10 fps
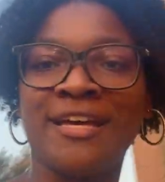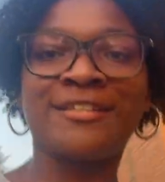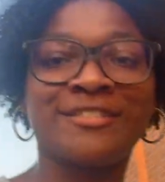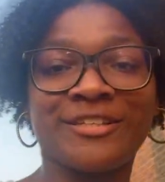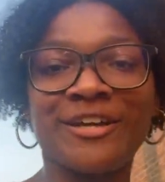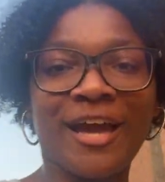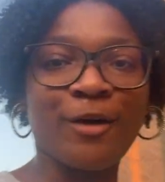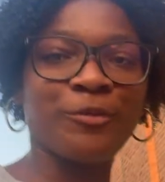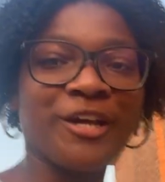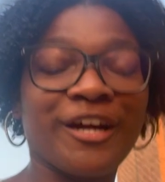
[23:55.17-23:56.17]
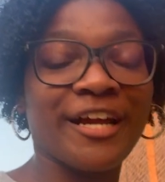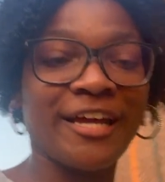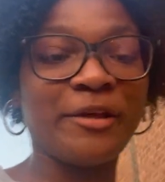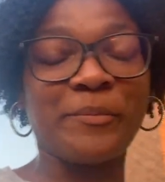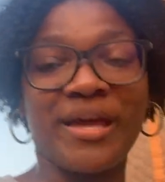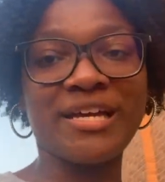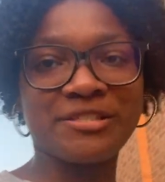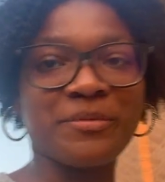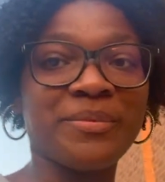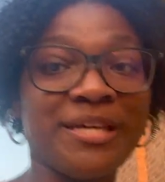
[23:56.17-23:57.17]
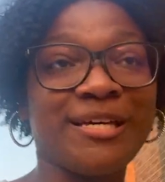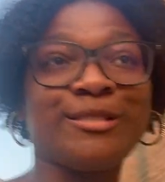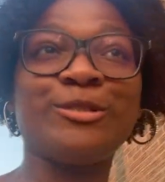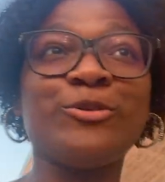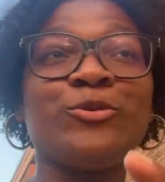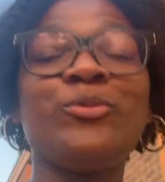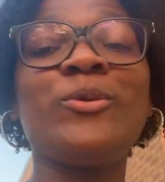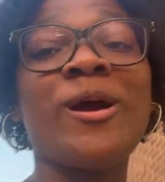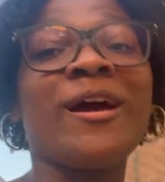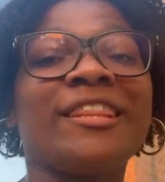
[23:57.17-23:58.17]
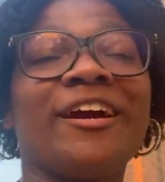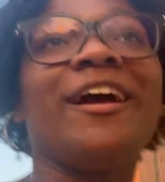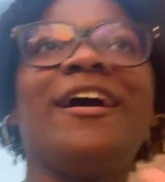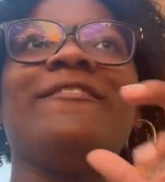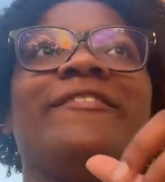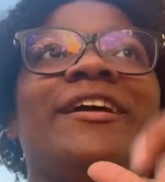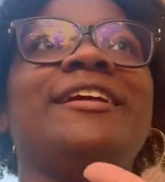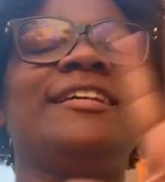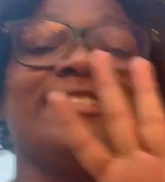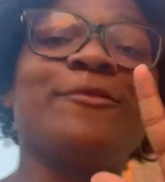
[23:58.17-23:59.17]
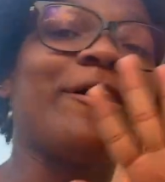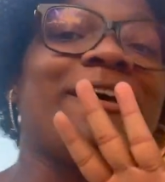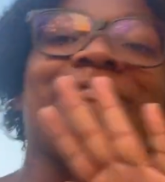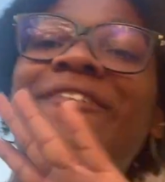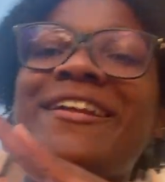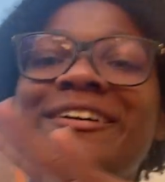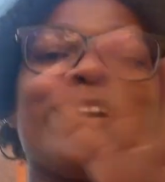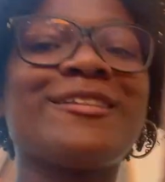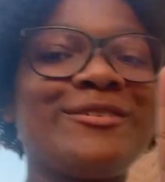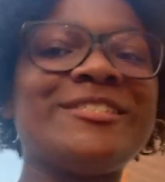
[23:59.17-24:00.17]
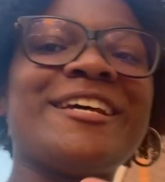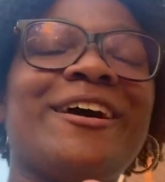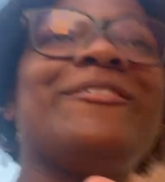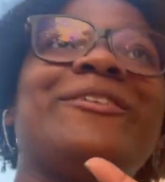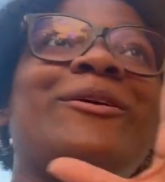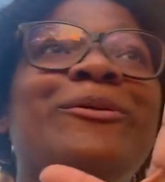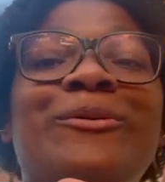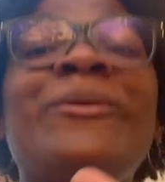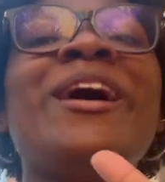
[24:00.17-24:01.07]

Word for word: So, y'all, we are headed back to BSU they're having this is our final conclusion of goo